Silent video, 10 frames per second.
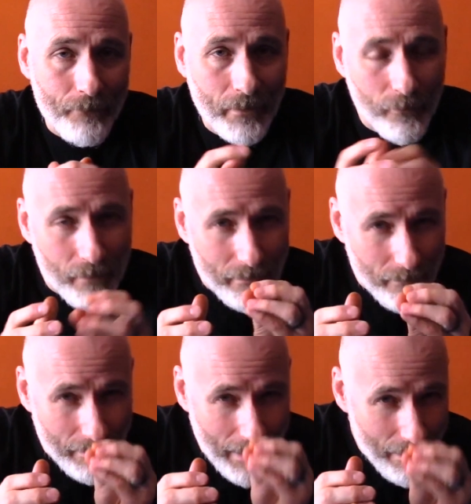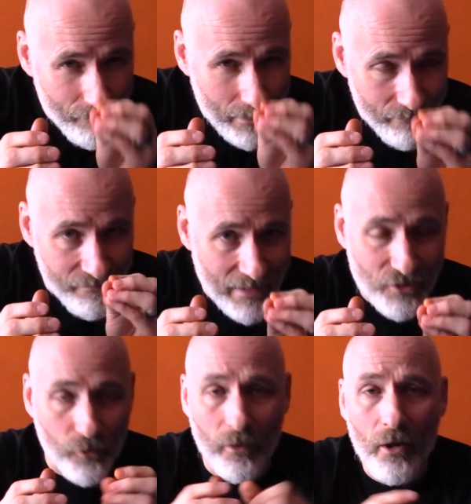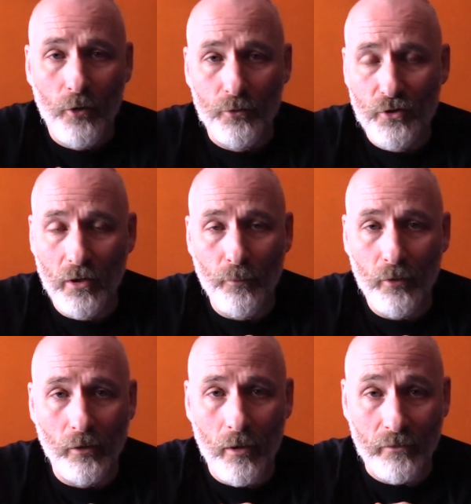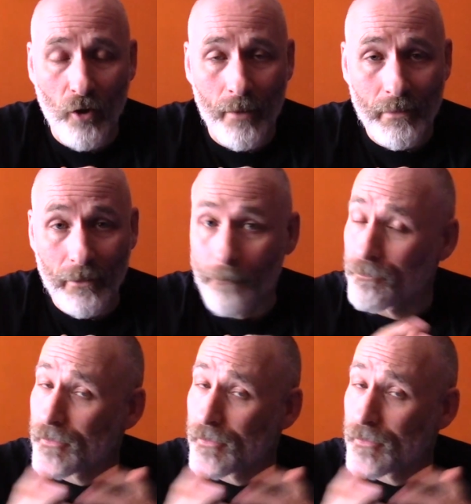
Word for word: you know, that, that heavy investor who's going to put a lot of time in there.